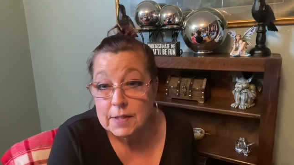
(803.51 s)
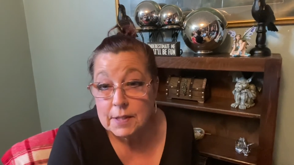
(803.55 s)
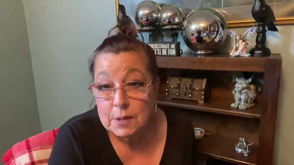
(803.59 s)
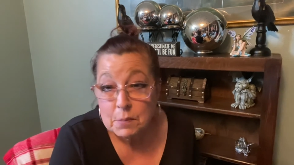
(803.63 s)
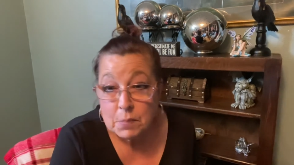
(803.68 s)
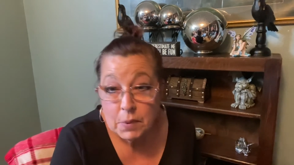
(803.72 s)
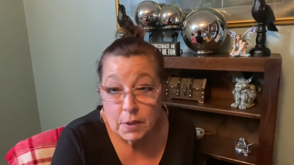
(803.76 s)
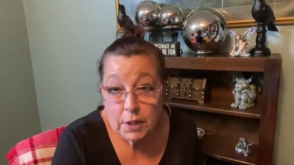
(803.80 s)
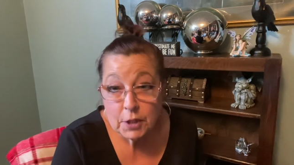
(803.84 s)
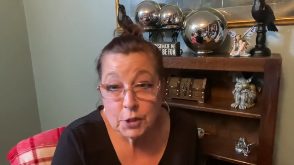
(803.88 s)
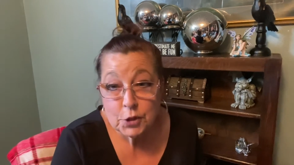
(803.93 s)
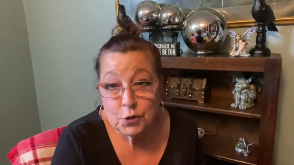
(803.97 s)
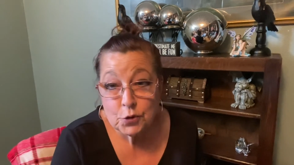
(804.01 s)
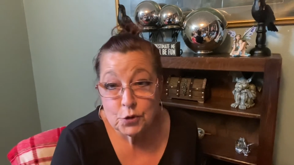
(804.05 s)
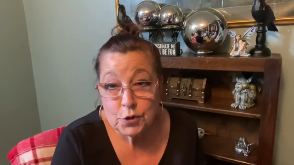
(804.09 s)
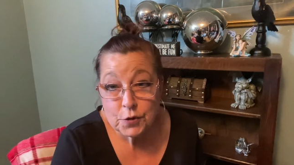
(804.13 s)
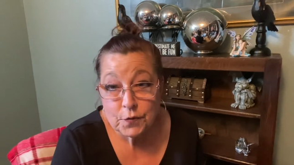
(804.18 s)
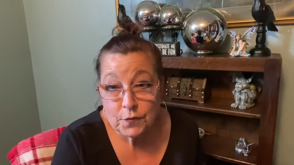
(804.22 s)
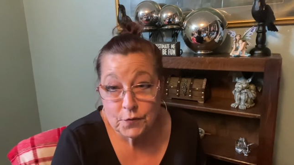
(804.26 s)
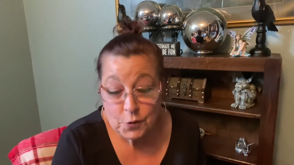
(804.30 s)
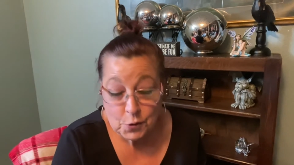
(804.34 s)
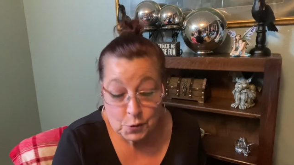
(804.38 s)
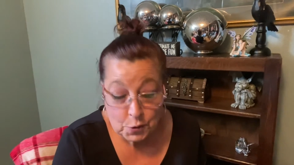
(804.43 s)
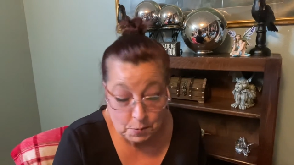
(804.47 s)
pictures
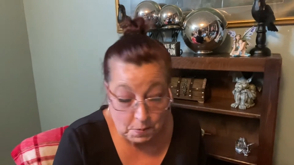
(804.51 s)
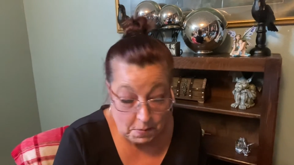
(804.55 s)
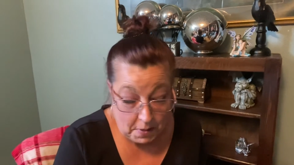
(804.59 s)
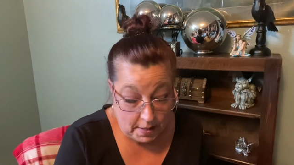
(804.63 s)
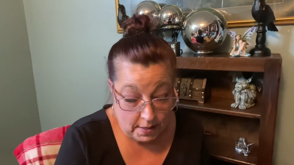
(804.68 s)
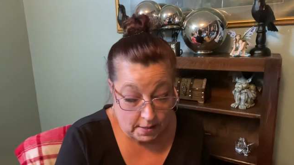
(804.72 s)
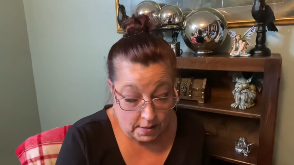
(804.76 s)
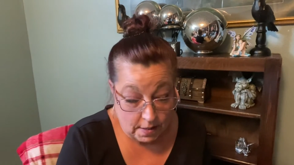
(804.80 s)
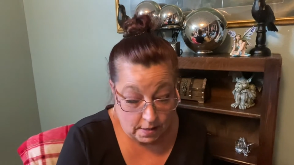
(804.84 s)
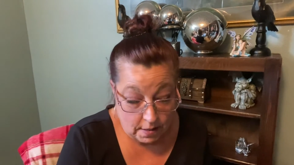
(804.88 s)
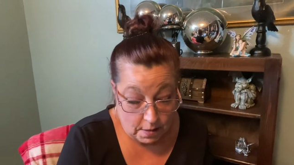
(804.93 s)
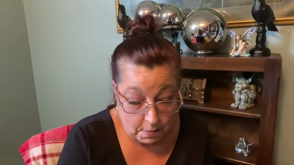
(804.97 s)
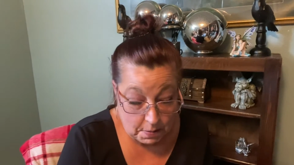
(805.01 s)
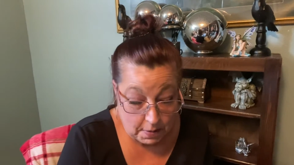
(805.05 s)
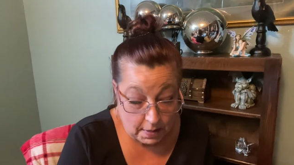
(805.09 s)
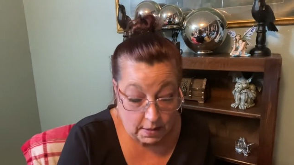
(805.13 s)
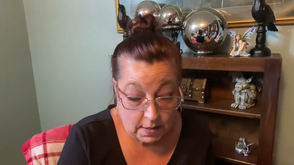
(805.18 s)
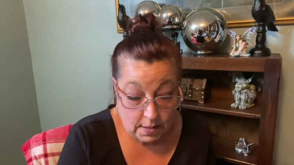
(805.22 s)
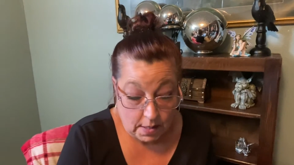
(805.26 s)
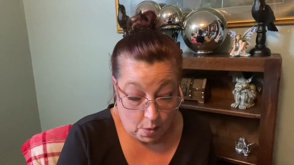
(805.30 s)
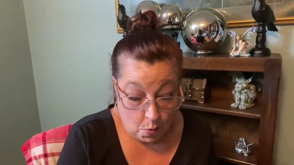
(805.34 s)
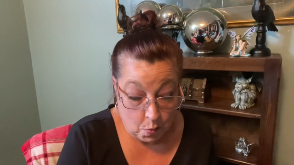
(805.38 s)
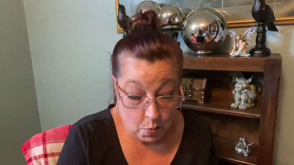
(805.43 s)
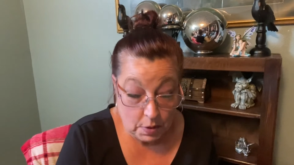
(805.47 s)
of those places because
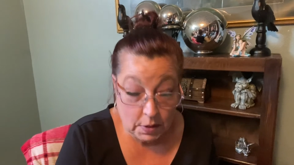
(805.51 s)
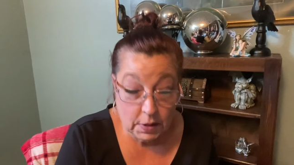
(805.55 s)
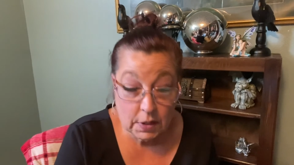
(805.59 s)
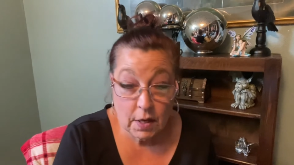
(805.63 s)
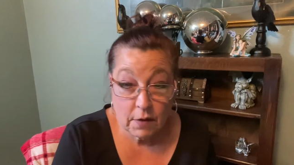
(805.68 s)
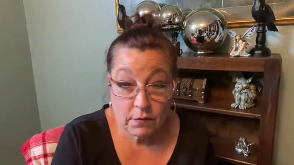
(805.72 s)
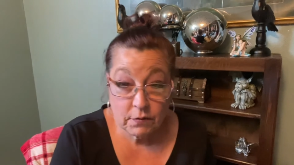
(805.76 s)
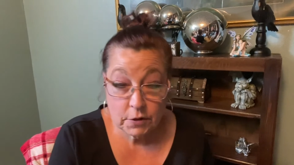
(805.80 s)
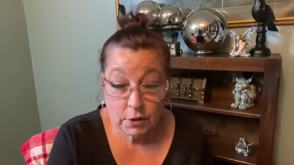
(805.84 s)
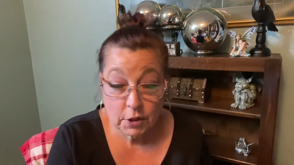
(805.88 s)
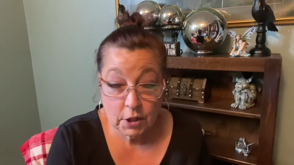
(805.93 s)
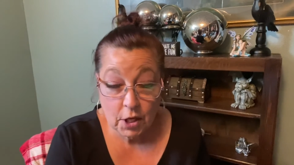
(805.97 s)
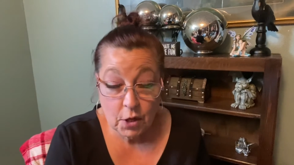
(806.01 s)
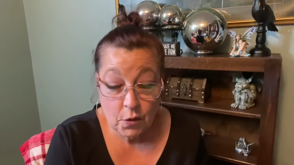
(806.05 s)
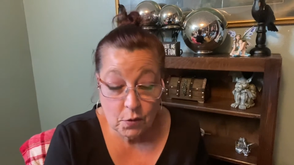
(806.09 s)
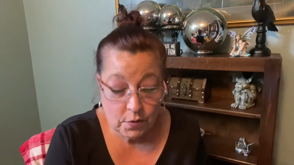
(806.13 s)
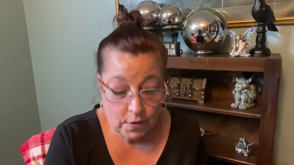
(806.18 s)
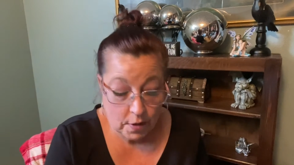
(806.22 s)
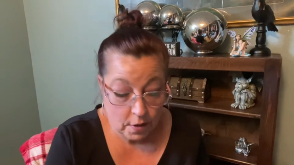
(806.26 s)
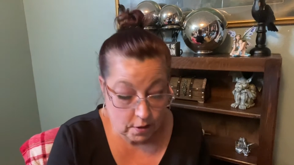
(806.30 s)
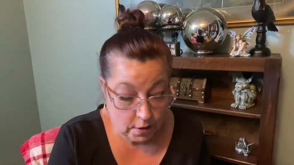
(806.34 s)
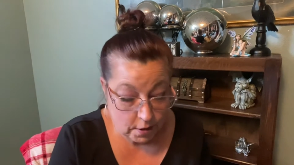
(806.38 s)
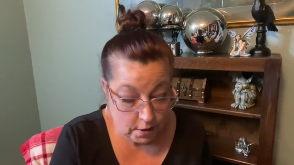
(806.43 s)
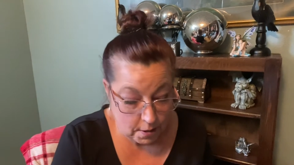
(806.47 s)
I would love to go
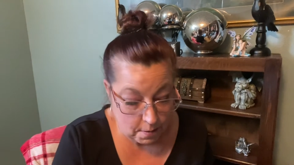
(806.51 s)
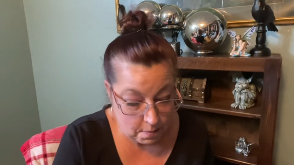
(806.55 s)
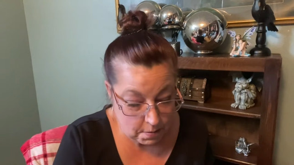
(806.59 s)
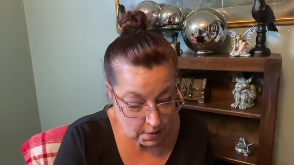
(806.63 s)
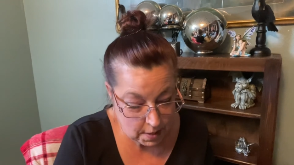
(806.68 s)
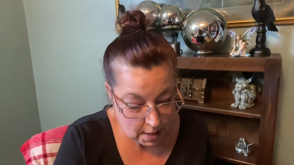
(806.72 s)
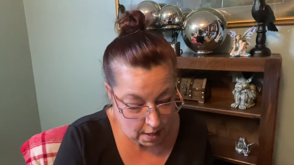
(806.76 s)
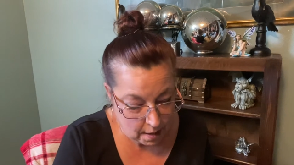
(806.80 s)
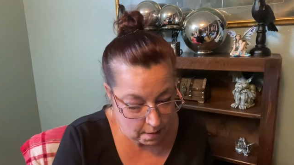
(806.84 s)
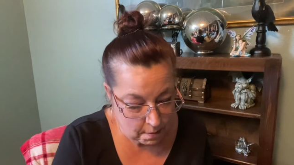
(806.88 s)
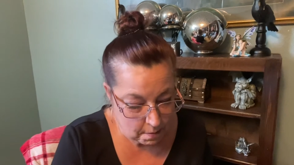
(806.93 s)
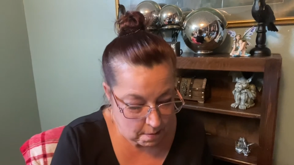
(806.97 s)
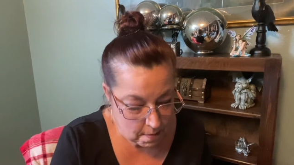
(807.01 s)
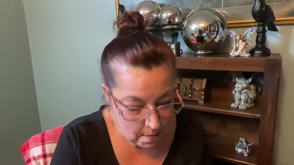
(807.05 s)
there someday.